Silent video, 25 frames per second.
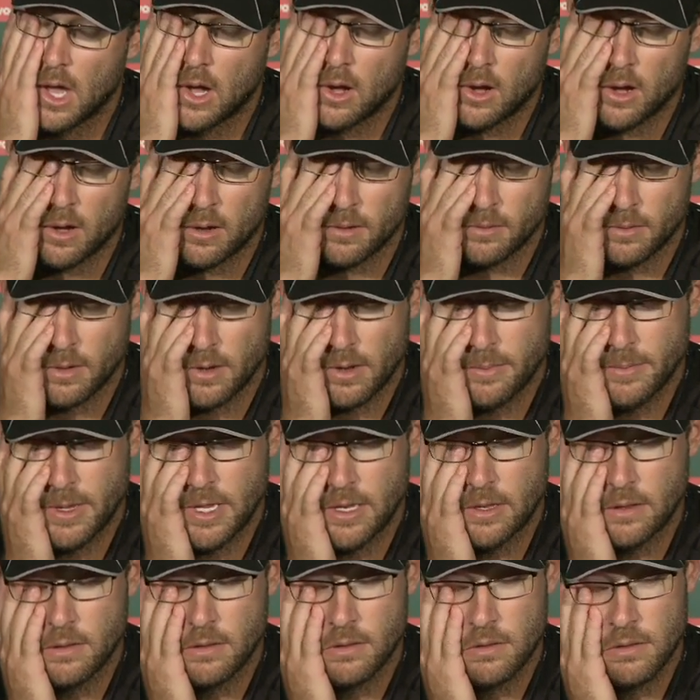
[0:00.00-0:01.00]
Oh, I
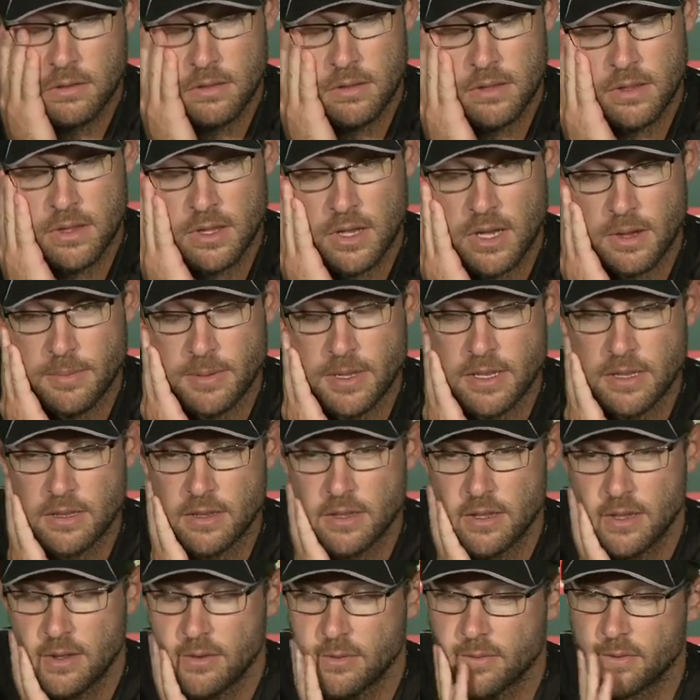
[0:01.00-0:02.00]
mean,
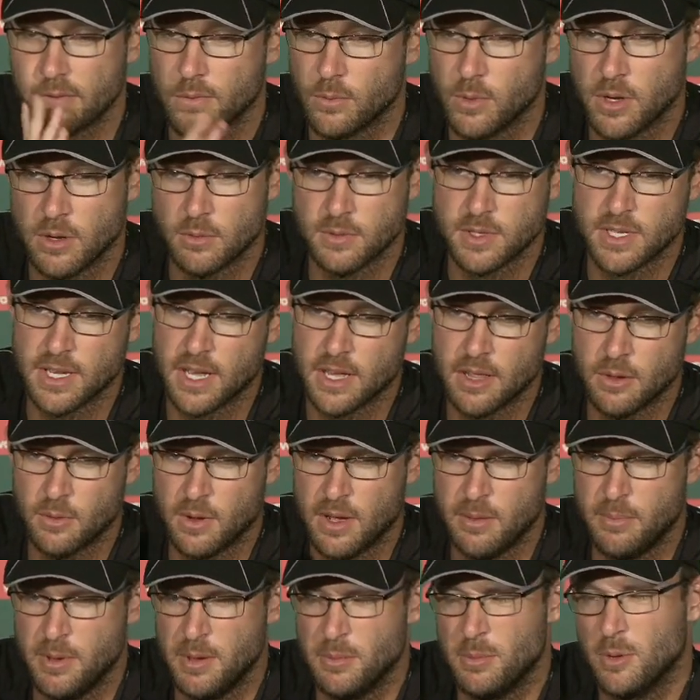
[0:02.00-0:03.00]
when it was the other
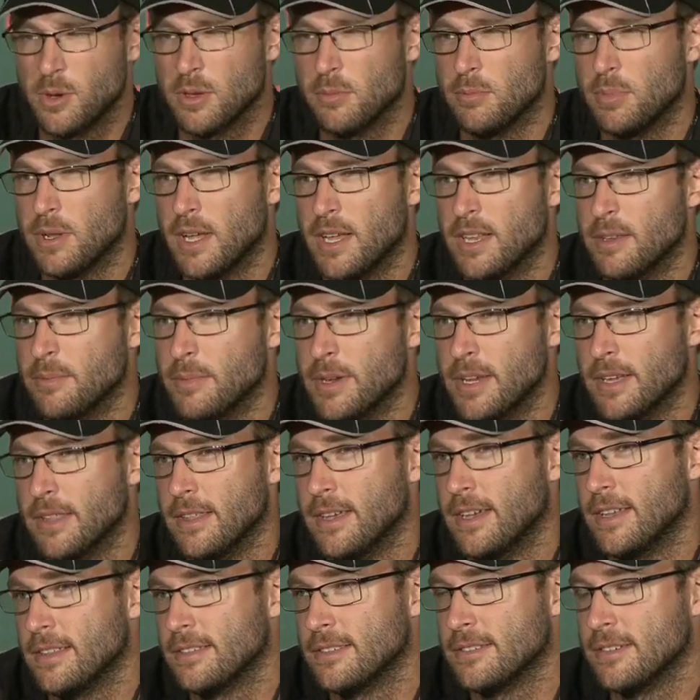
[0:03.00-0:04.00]
way, people complained about
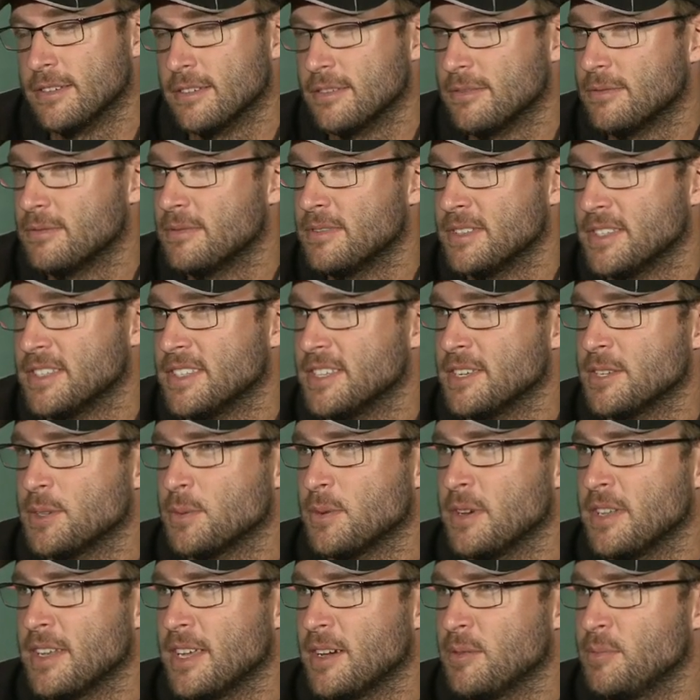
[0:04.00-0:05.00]
that. So it's this
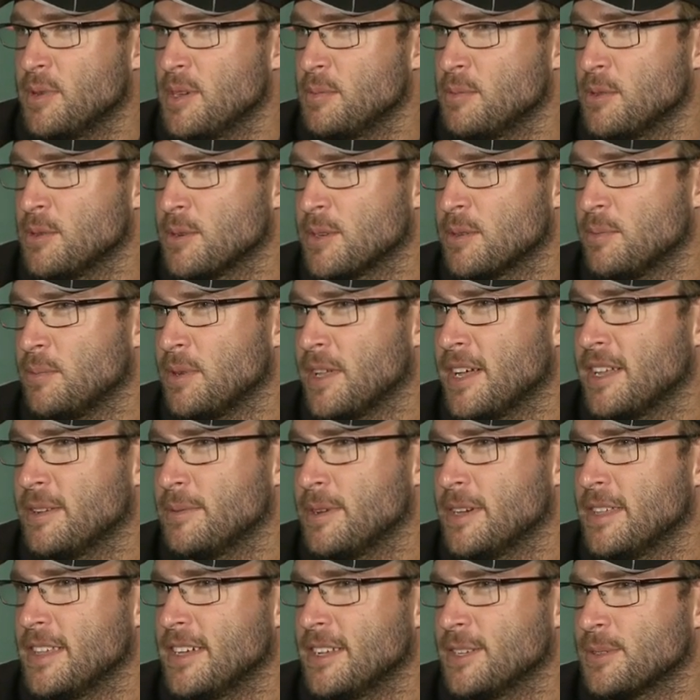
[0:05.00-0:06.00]
way now. People will complain
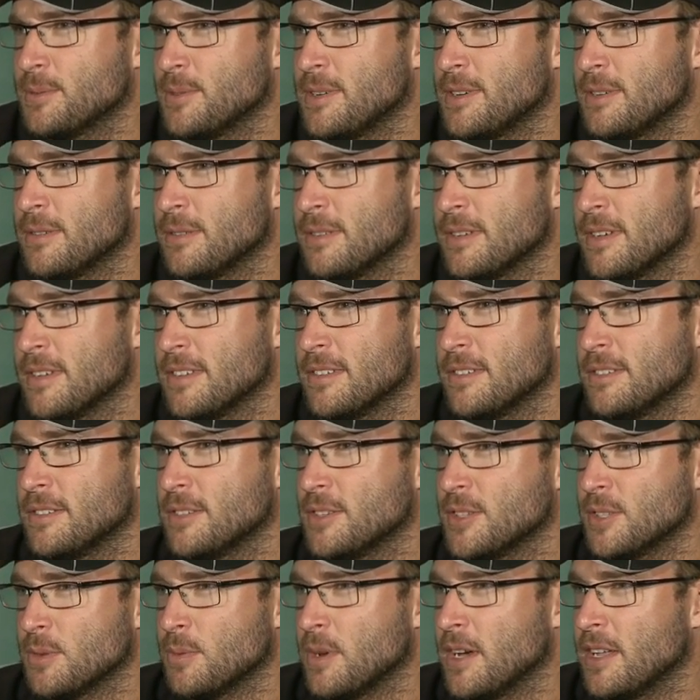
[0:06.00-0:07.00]
about that as well. So it's
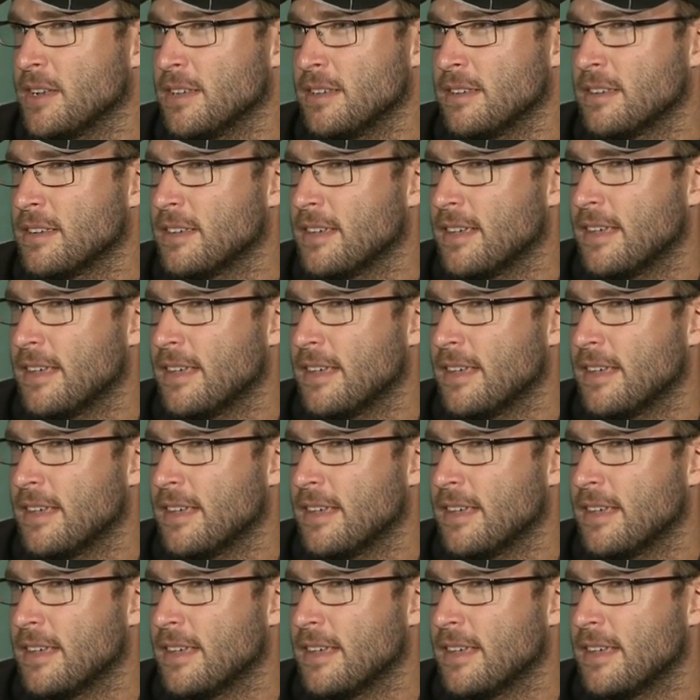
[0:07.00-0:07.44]
just the way it is.